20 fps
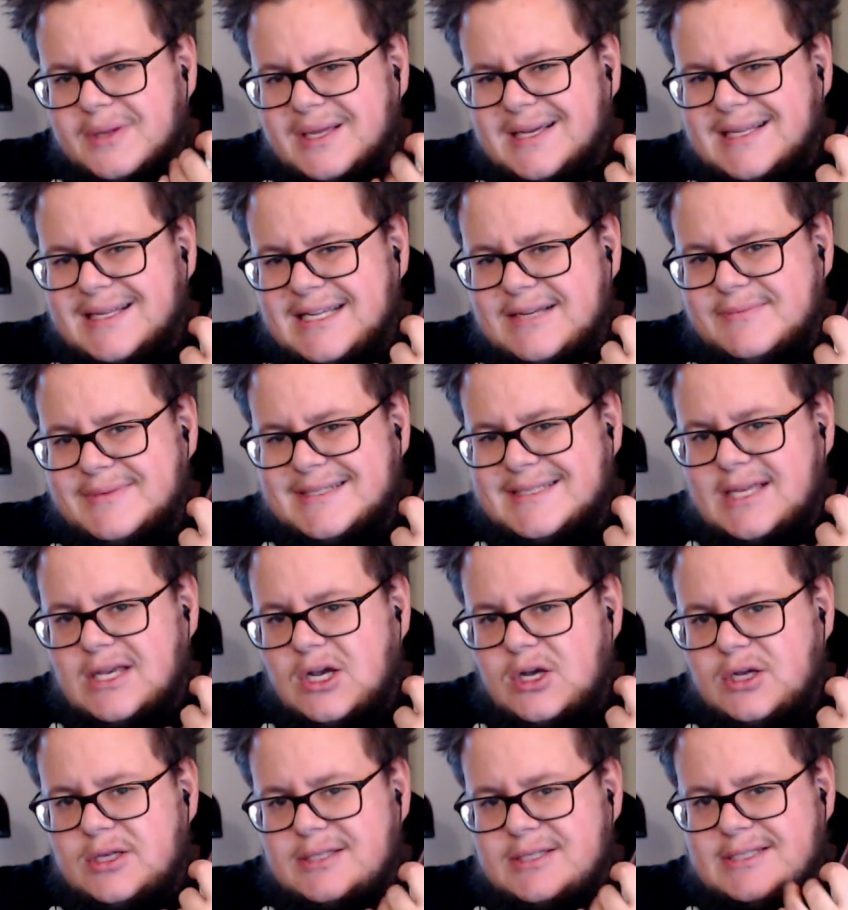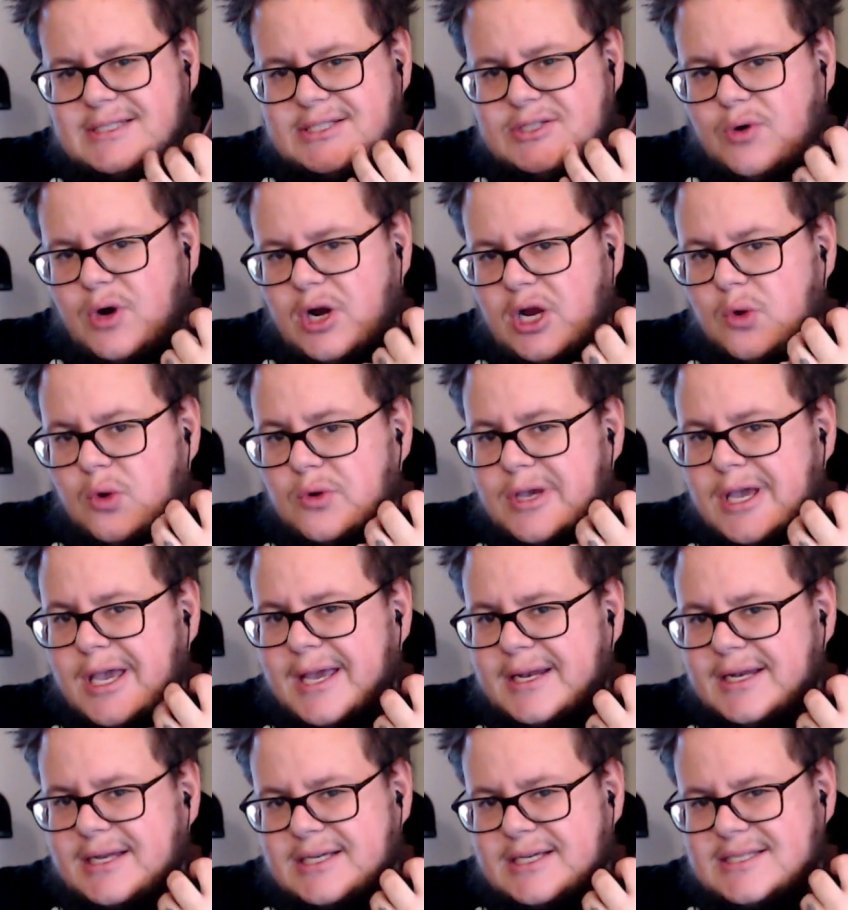a bit the dry oak again,
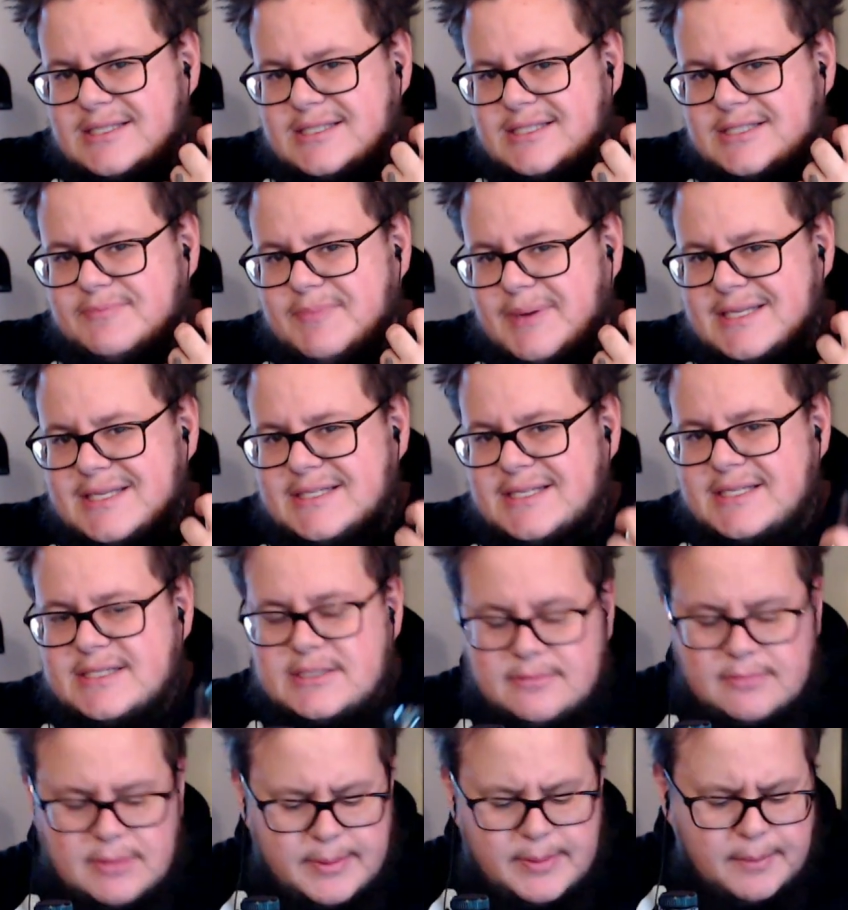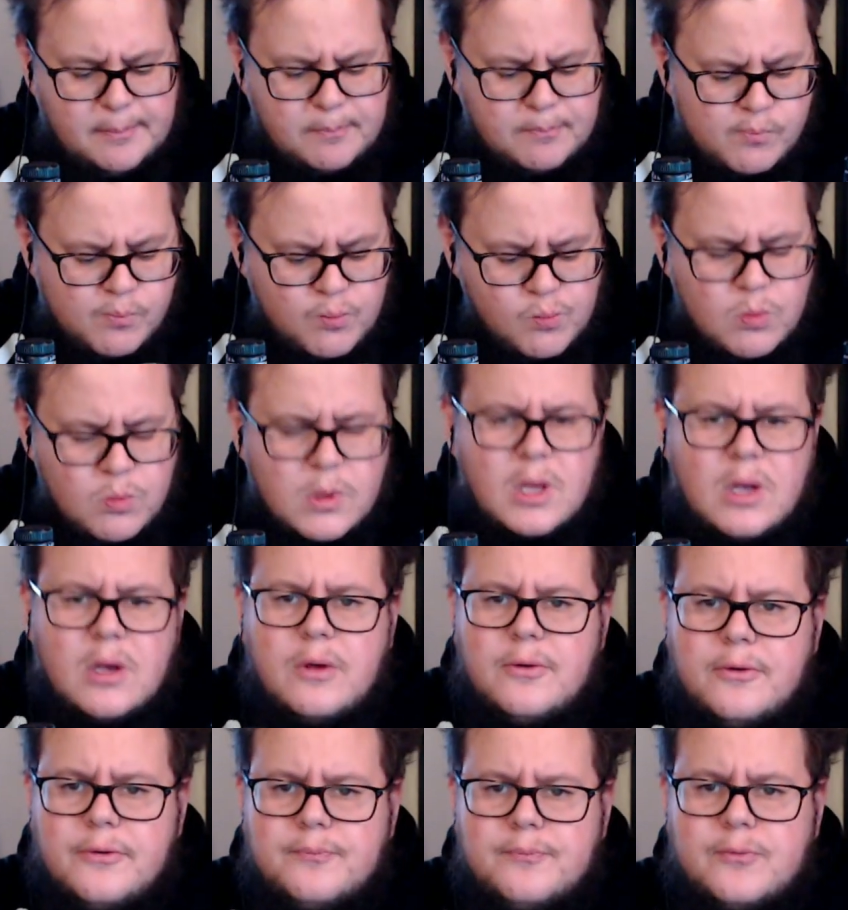the spiciness maybe.
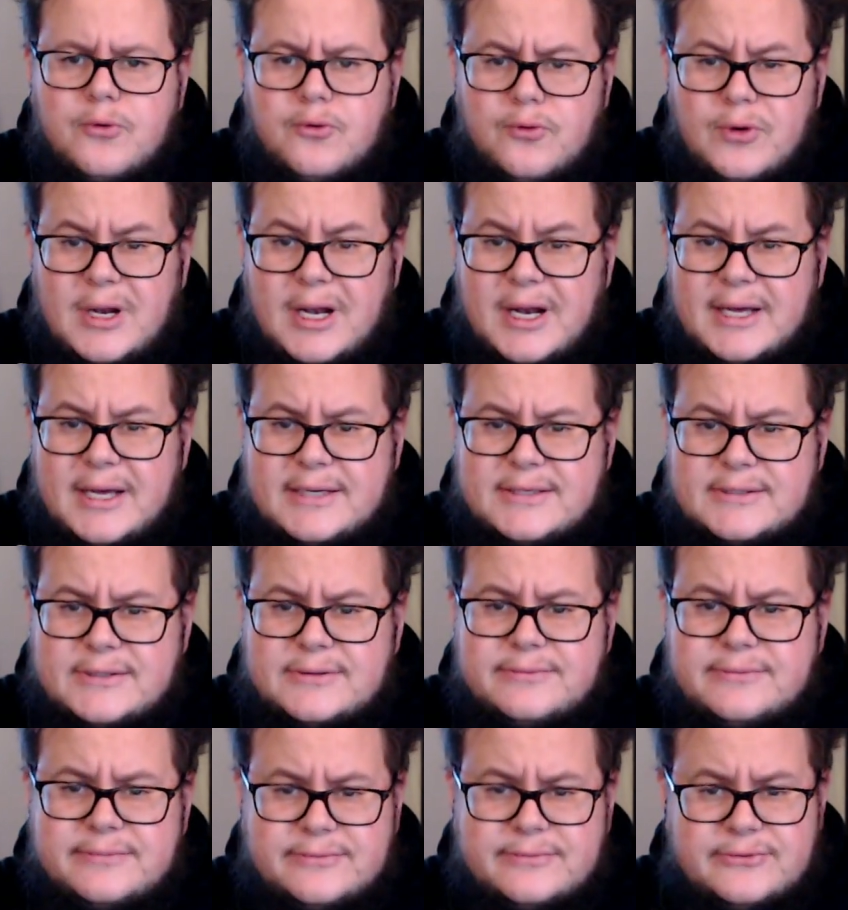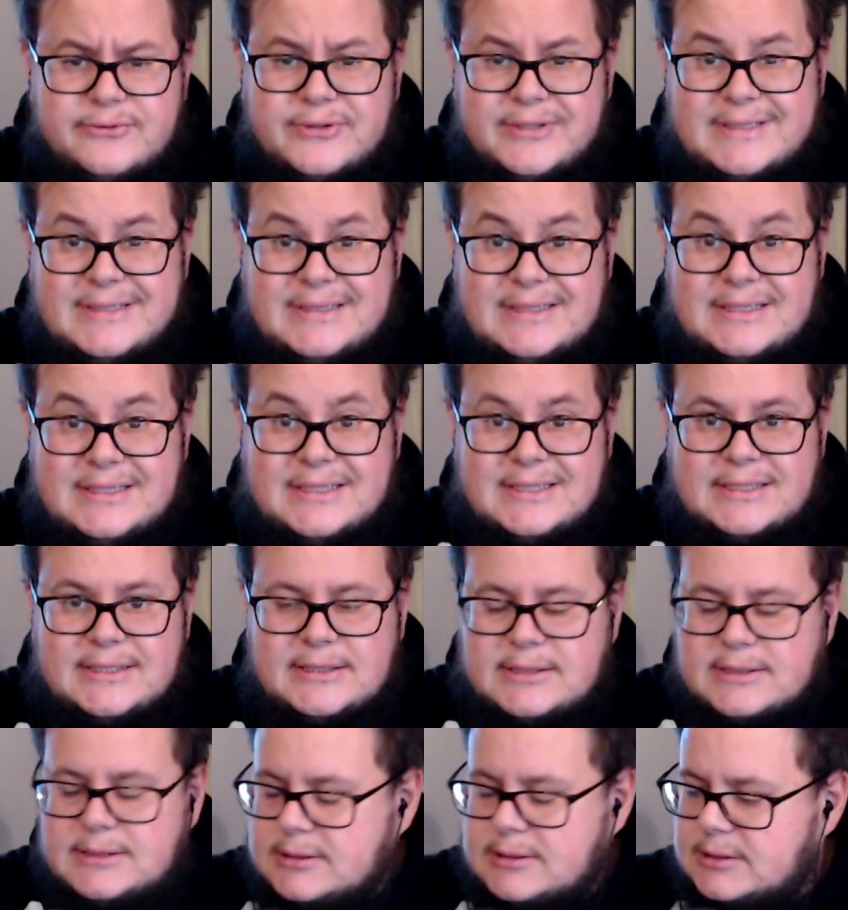Really nice, really
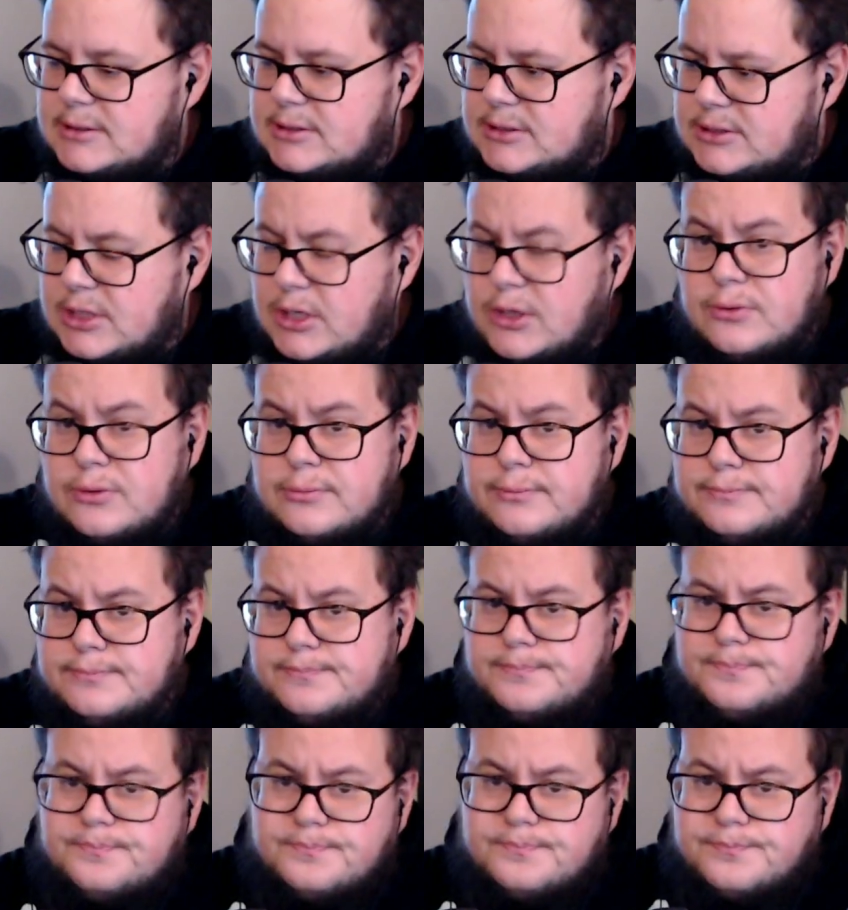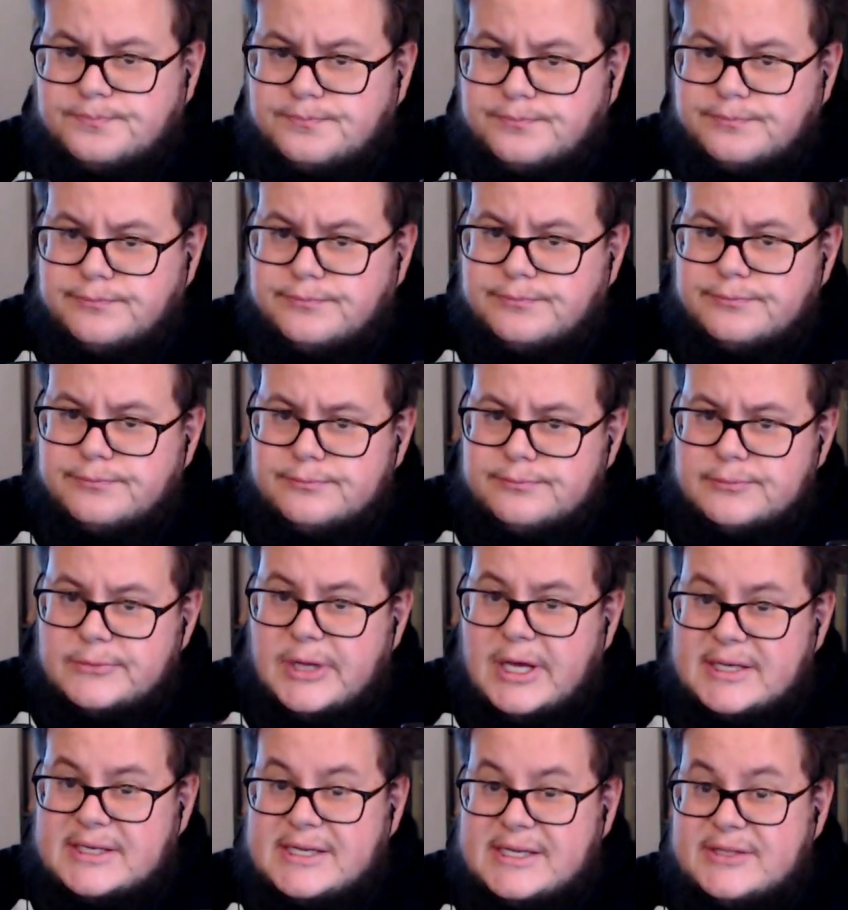nice. So
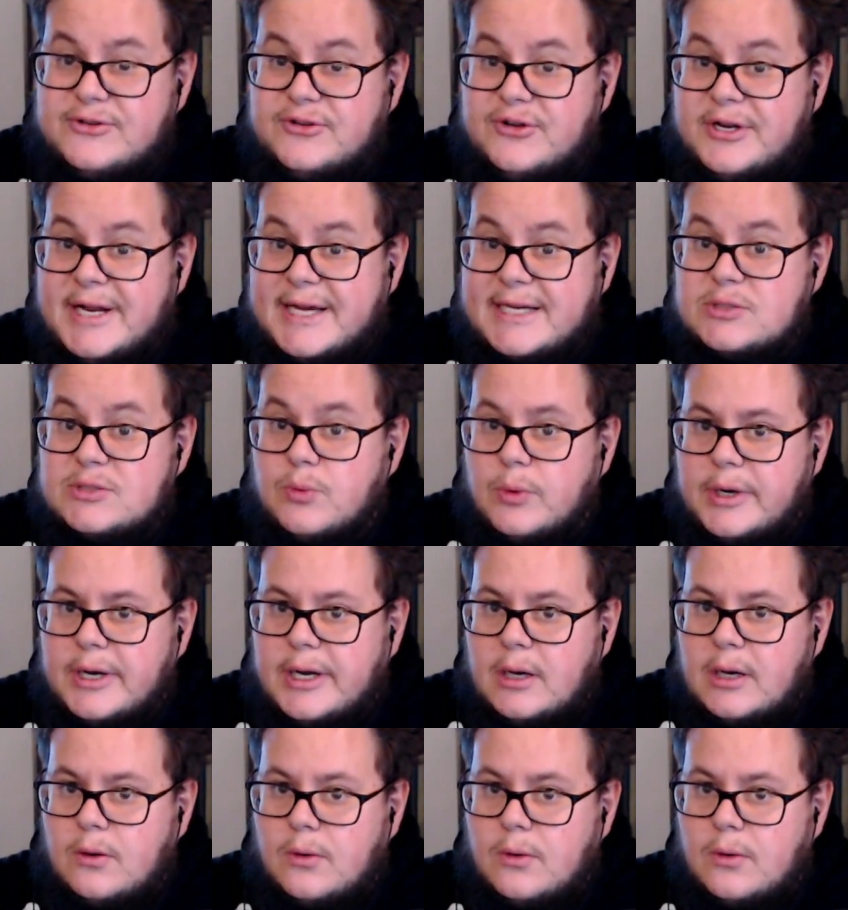let's get into the next one now.